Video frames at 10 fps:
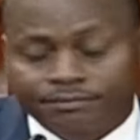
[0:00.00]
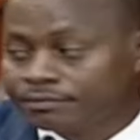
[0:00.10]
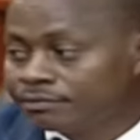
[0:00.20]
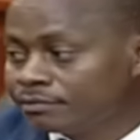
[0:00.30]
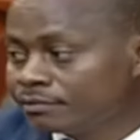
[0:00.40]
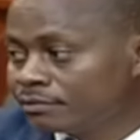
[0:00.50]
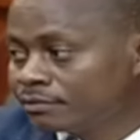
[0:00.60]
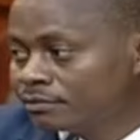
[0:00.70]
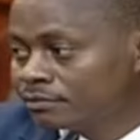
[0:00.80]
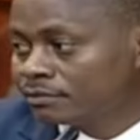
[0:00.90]

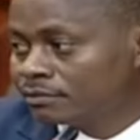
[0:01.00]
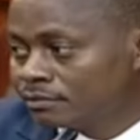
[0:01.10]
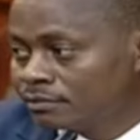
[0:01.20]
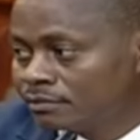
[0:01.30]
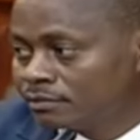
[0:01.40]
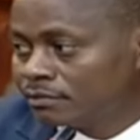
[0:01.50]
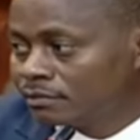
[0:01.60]
(no one is talking)